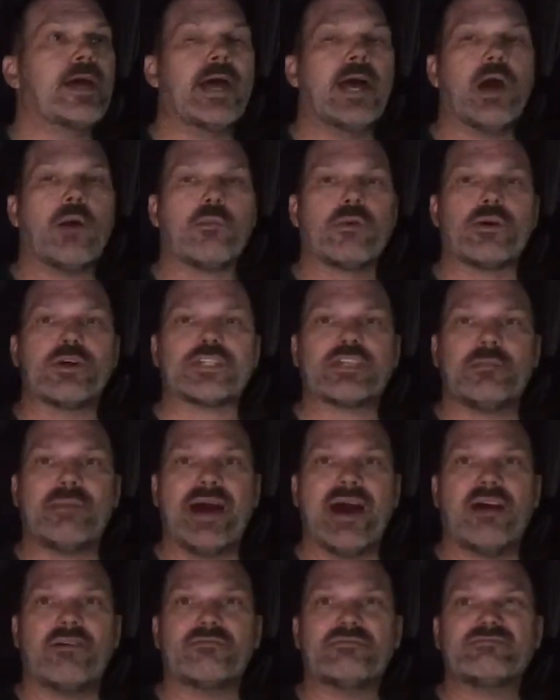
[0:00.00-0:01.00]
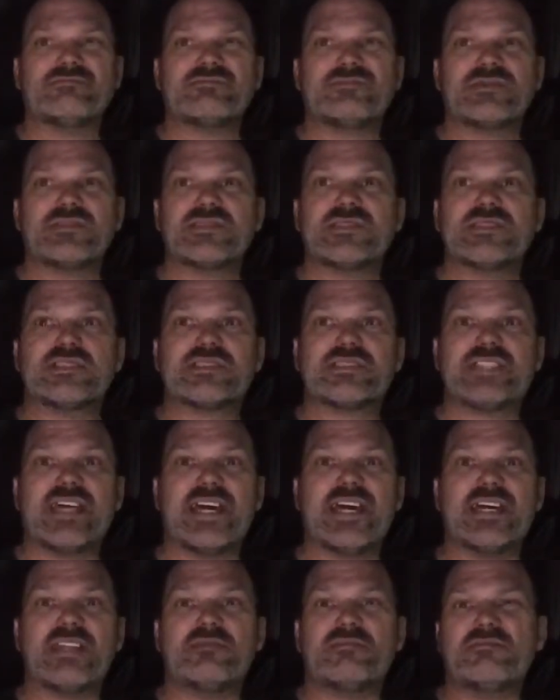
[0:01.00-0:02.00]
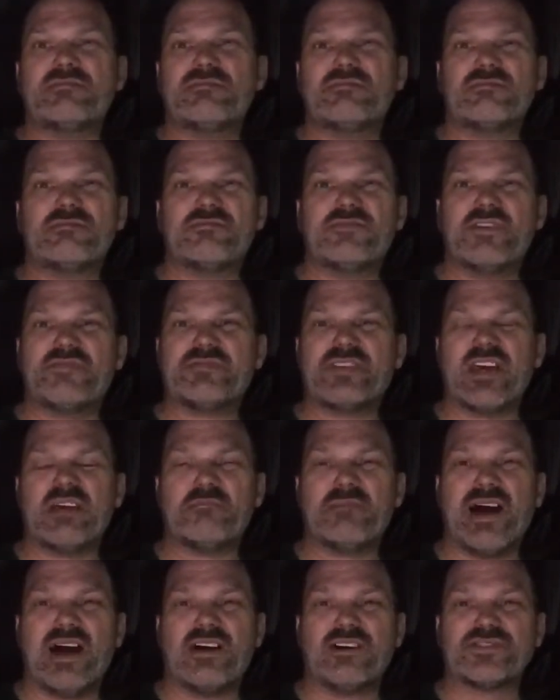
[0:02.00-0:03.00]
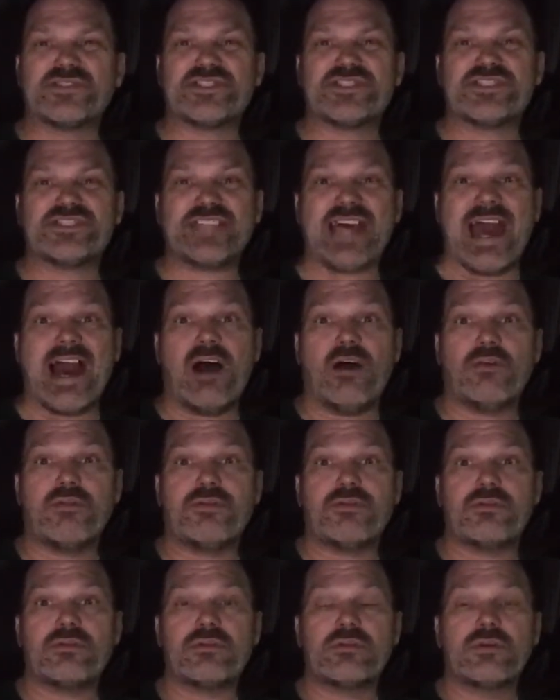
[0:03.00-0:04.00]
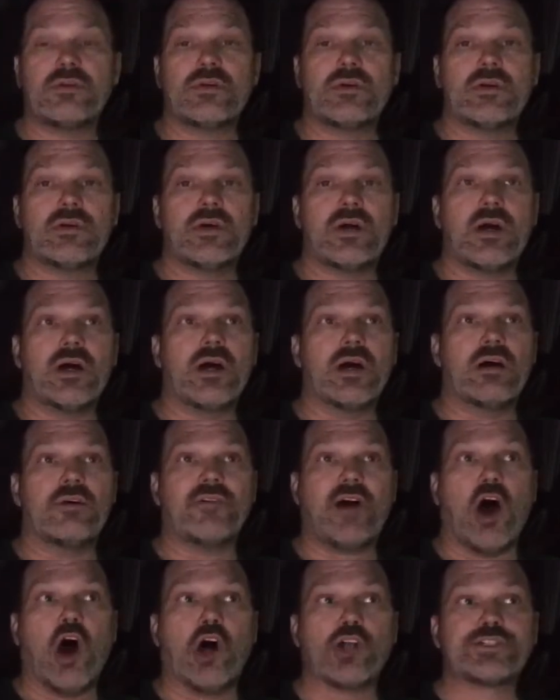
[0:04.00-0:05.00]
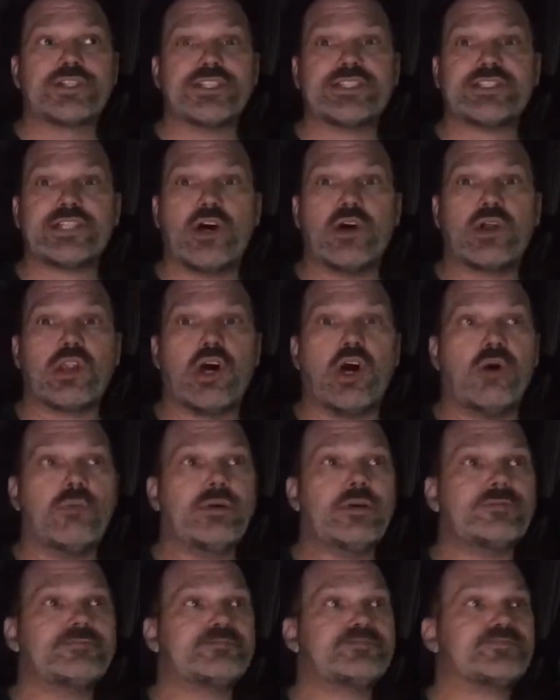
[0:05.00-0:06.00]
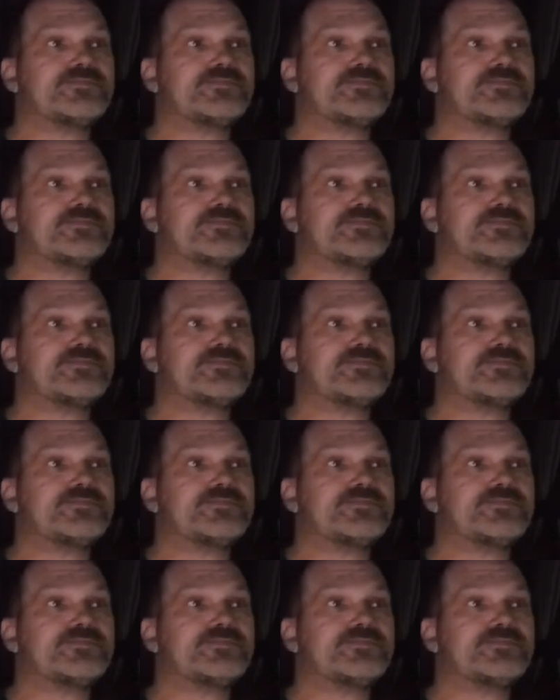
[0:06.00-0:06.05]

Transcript: Elmer is about 10-15 miles south of Altus, Oklahoma.